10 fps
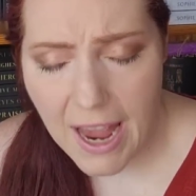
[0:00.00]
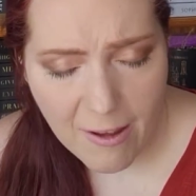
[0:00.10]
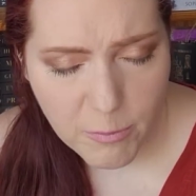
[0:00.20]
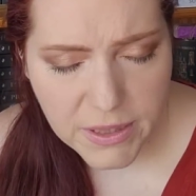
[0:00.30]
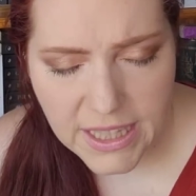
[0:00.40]
I
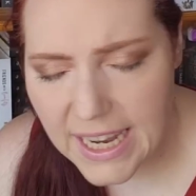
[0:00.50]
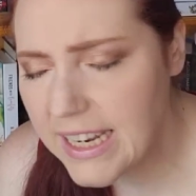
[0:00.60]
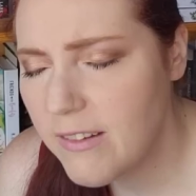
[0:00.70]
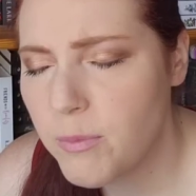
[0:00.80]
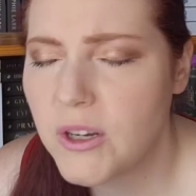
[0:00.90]
have
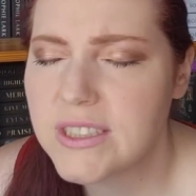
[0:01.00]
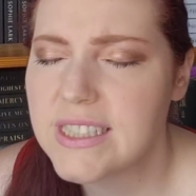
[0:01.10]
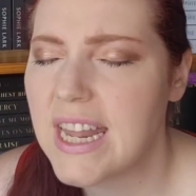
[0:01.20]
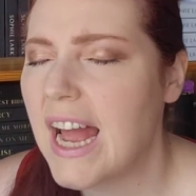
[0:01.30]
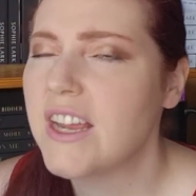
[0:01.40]
plenty of
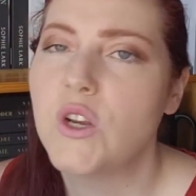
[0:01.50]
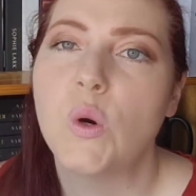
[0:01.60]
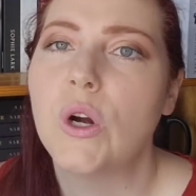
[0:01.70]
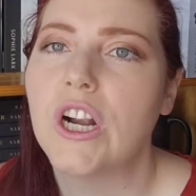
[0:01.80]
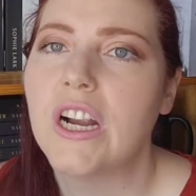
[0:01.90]
books that I
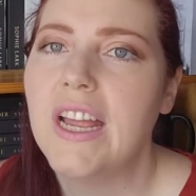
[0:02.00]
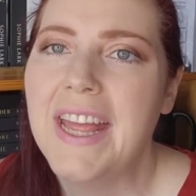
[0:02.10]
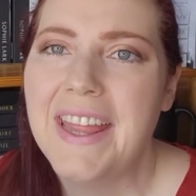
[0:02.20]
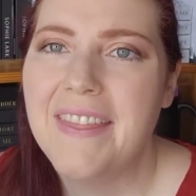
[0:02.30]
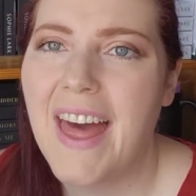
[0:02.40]
adore
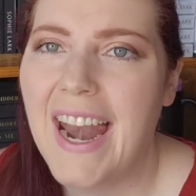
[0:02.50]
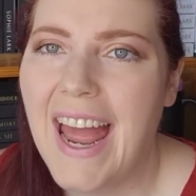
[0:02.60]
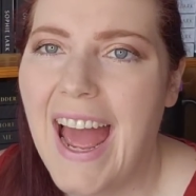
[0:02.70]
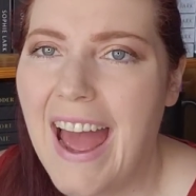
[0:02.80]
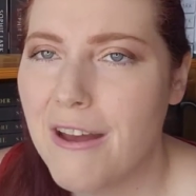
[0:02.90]
that
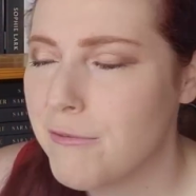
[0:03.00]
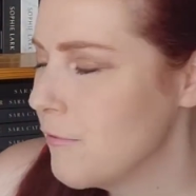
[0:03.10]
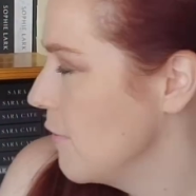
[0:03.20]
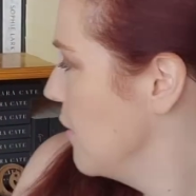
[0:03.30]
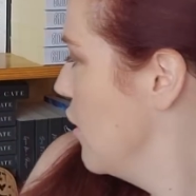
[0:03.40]
have